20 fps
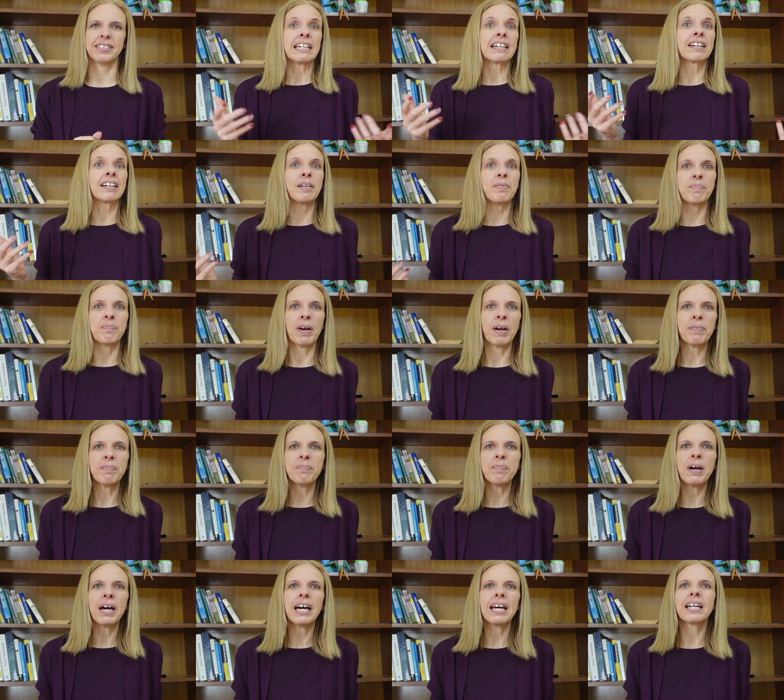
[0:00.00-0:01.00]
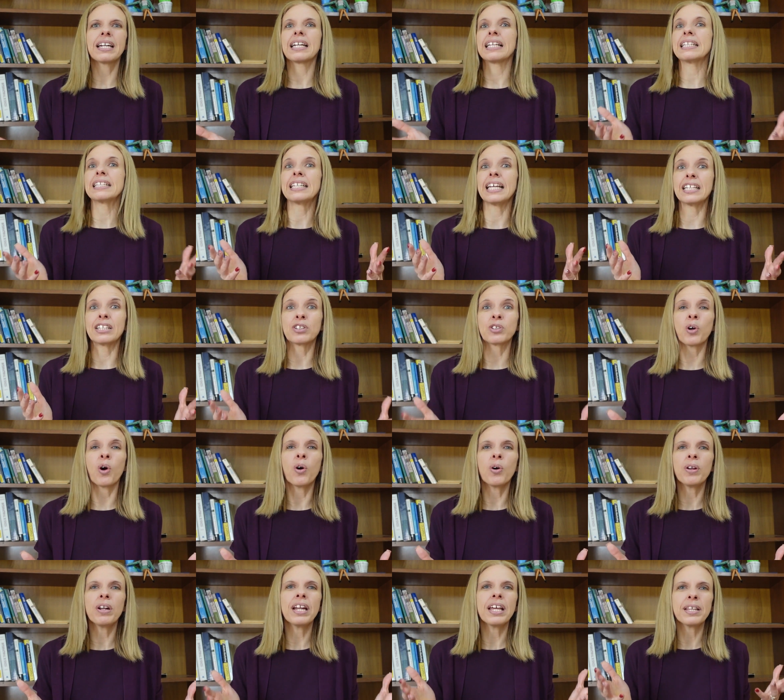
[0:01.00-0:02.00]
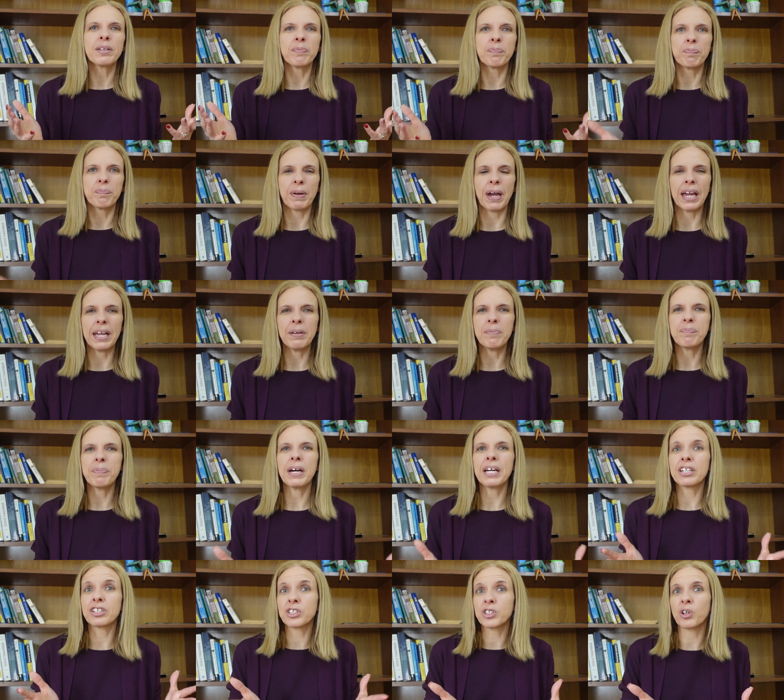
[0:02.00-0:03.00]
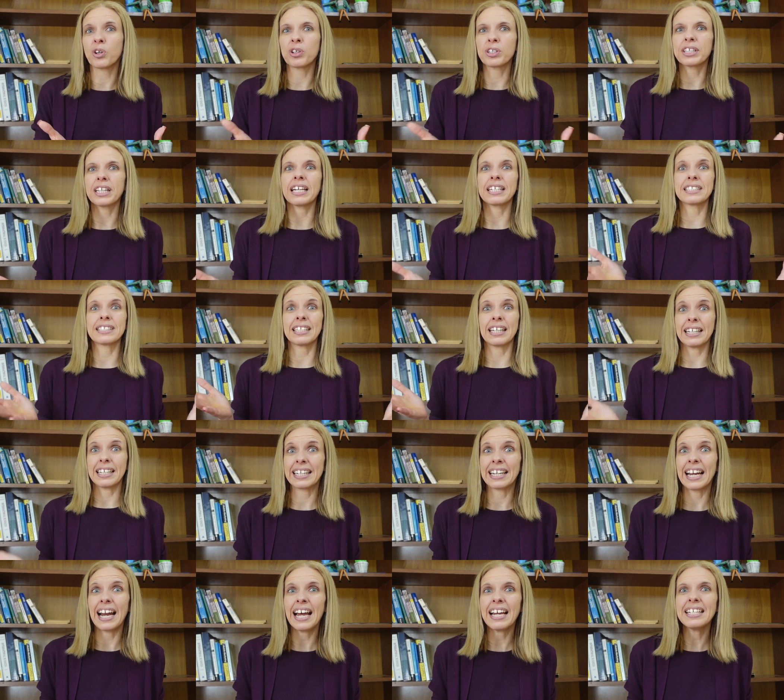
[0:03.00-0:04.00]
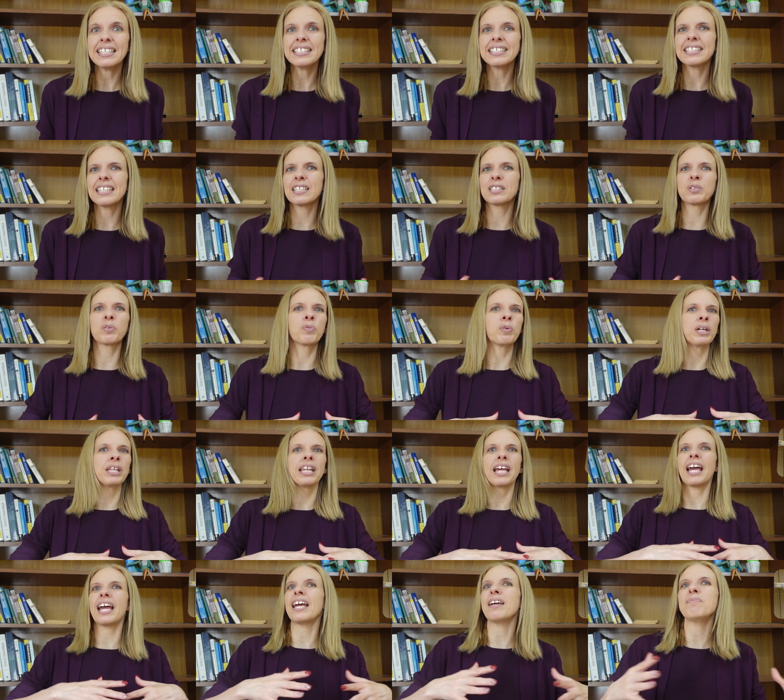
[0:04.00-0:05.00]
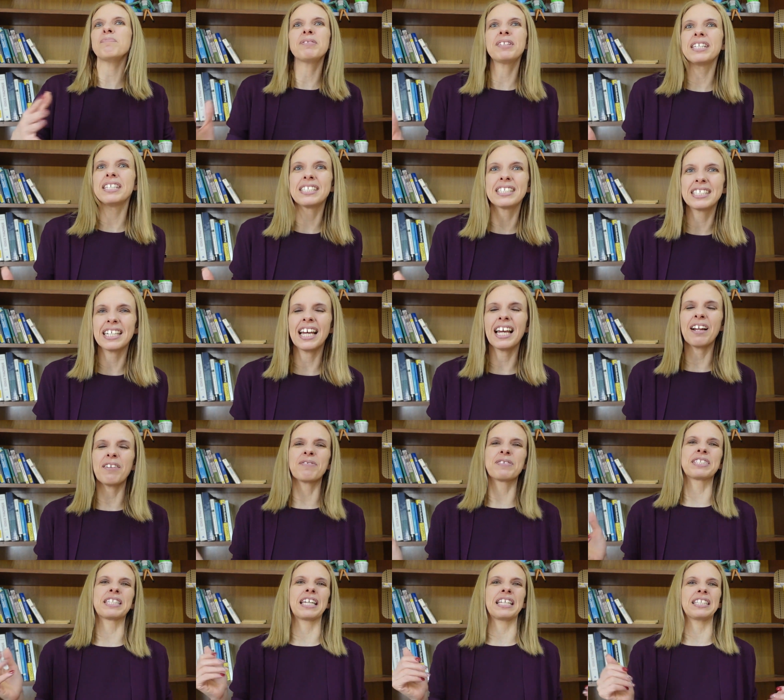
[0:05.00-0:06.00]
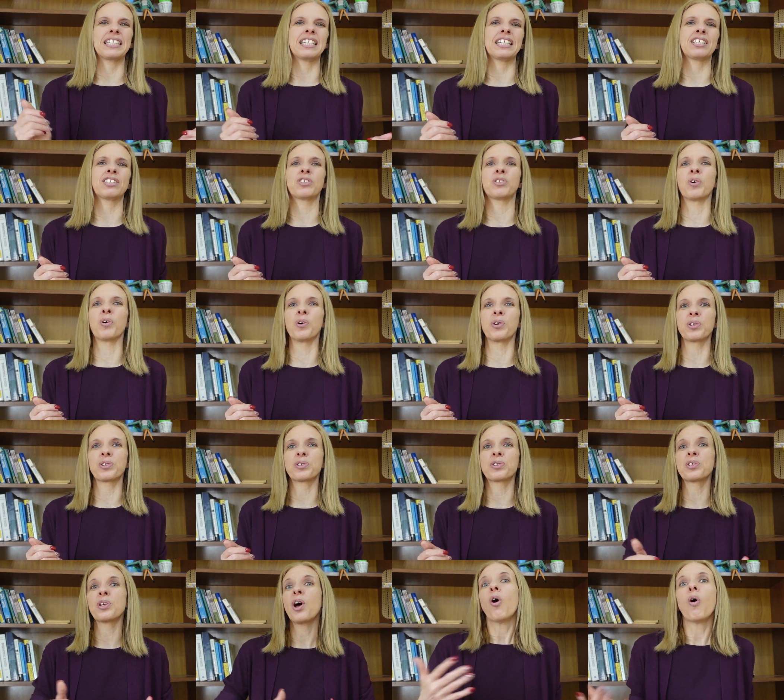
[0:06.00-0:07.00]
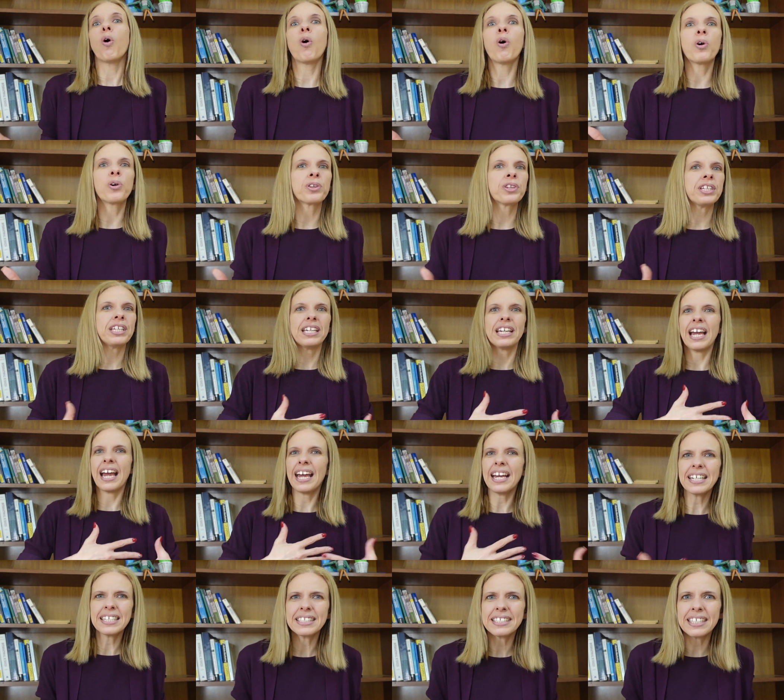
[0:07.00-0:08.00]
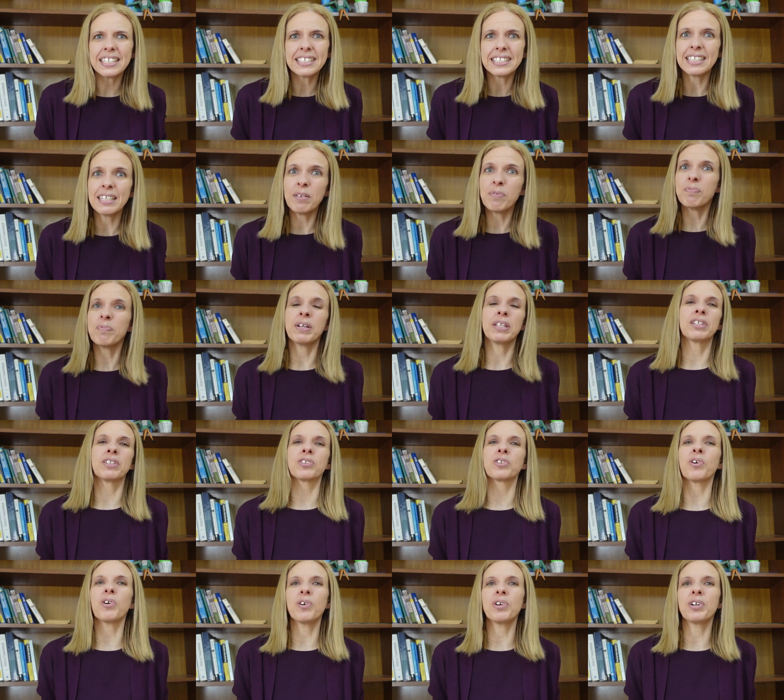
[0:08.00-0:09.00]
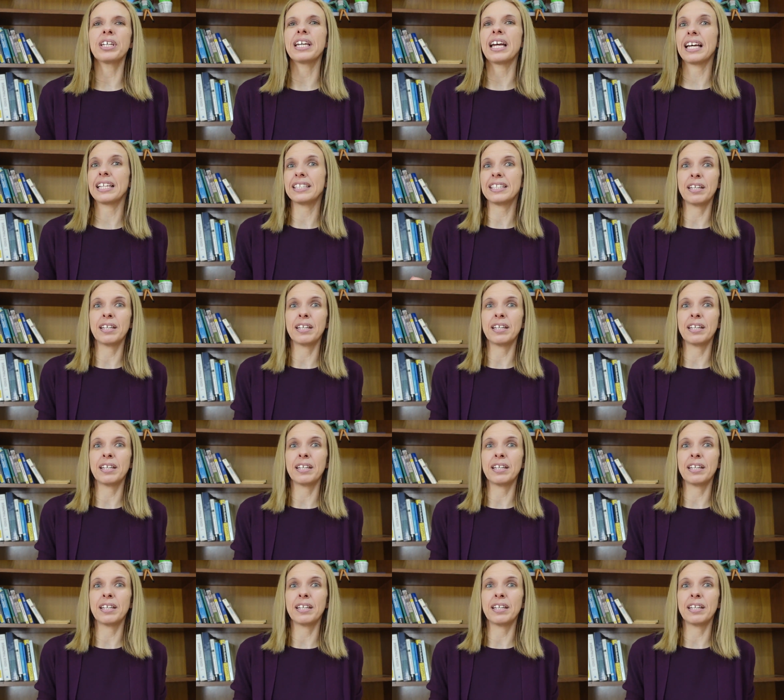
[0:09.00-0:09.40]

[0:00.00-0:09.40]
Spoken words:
Remember the toilet paper shortage crisis with empty shelves at the stores, or the excess inventory at